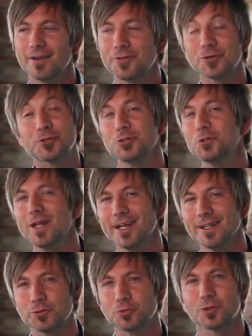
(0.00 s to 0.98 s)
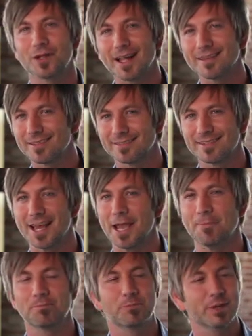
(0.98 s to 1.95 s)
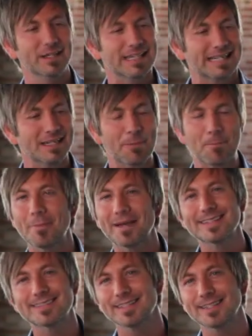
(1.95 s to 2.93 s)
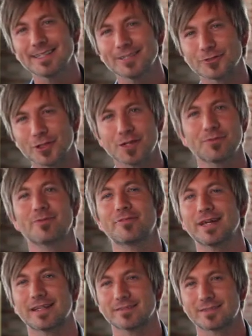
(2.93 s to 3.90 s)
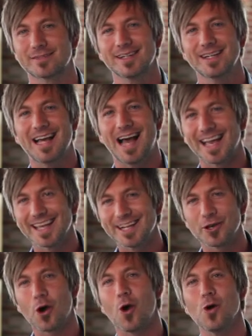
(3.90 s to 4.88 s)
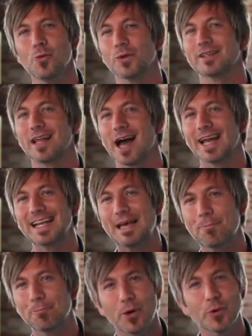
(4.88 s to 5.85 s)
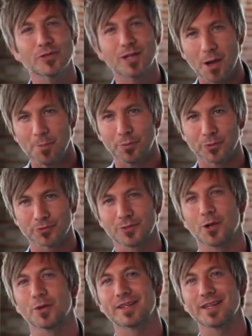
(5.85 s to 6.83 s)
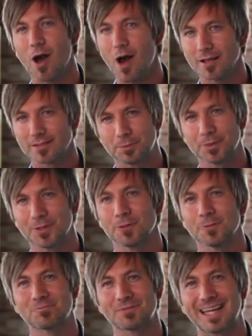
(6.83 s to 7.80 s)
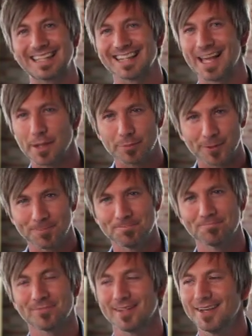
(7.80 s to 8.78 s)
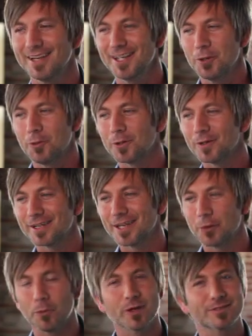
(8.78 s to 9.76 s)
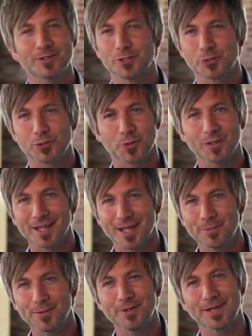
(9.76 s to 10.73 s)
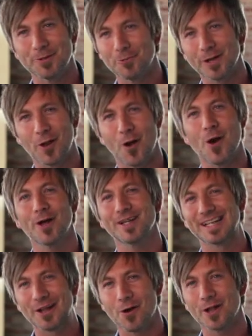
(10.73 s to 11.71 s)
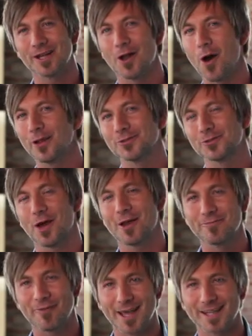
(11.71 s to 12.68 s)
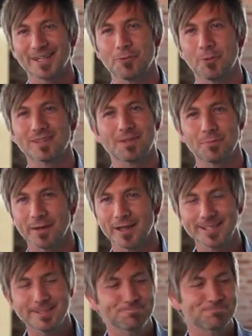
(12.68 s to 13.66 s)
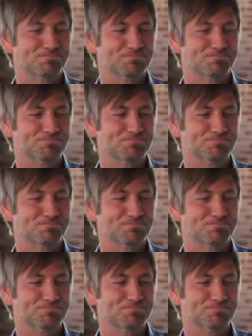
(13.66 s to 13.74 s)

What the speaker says: Their due dates were not the same, but in an amazing turn of events, I get a call one night and both couples are in the hospital in labor. Well, it wasn't a short labor. It went on and on and on, so I finally went to bed.